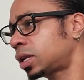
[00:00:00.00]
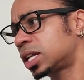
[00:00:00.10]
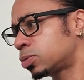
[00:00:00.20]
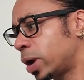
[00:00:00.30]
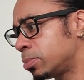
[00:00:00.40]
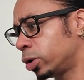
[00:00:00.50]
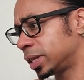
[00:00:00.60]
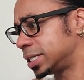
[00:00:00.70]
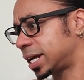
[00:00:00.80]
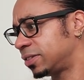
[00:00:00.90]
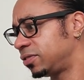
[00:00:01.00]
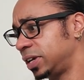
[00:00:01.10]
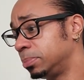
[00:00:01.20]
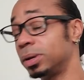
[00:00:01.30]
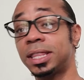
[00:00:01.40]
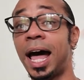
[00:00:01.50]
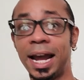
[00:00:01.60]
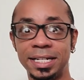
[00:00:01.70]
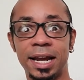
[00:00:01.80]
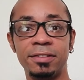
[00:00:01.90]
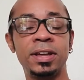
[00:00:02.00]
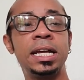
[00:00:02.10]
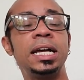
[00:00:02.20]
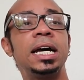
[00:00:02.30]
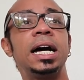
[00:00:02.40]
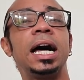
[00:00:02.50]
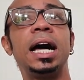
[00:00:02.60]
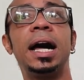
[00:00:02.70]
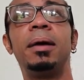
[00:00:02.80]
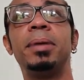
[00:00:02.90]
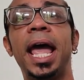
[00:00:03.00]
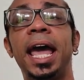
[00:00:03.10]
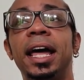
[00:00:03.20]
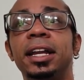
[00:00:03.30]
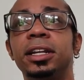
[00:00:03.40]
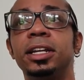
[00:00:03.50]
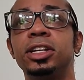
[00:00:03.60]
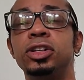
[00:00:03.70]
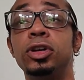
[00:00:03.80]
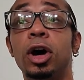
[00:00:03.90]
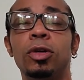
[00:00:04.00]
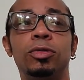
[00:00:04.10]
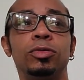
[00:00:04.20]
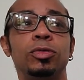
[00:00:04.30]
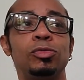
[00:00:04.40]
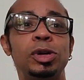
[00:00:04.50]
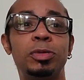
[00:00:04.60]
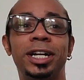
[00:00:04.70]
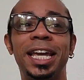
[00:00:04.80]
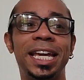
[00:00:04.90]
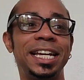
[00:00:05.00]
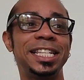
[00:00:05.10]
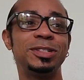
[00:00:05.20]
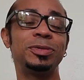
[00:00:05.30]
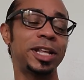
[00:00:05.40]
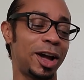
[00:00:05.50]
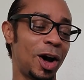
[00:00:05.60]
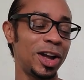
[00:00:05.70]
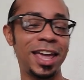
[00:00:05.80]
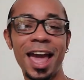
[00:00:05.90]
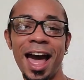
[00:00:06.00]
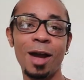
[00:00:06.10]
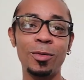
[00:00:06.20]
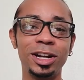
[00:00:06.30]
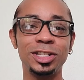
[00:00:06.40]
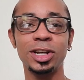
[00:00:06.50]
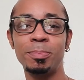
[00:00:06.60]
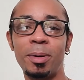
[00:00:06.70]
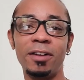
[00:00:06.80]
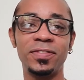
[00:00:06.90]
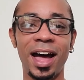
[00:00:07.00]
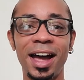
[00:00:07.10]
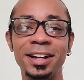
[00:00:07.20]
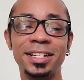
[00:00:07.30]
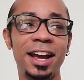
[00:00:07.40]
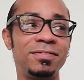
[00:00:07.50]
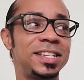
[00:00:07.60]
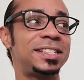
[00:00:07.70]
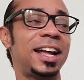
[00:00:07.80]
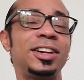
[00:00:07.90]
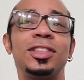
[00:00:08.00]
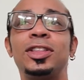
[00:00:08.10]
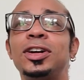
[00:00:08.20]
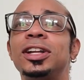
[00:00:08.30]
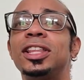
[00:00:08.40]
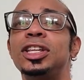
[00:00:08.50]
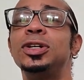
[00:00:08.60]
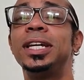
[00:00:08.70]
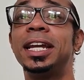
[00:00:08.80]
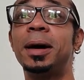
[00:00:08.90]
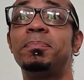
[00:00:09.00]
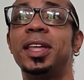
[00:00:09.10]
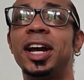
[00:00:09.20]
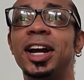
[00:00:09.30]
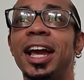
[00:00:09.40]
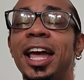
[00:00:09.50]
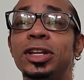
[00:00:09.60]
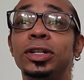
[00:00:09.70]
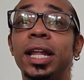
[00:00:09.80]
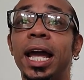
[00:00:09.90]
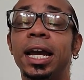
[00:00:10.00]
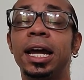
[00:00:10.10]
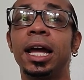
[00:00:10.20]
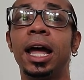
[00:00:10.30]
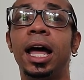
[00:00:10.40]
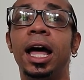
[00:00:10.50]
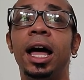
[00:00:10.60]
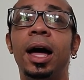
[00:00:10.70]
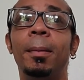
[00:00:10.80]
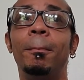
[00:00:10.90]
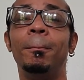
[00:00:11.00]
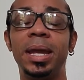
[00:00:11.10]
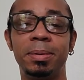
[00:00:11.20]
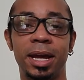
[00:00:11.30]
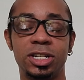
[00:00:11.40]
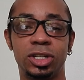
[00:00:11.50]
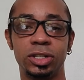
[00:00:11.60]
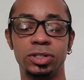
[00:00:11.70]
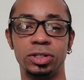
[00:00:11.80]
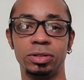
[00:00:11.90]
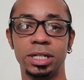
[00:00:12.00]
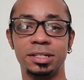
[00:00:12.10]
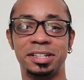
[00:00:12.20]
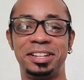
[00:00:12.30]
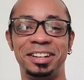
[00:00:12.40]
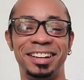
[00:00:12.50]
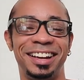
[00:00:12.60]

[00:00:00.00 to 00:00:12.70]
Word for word: that's way more than 10 feet but the high dive um, and you know, we were kids and we were like, oh yeah, I want to jump off the high dive, this, that, and the third. And then you get up there and you're like, maybe I shouldn't do this.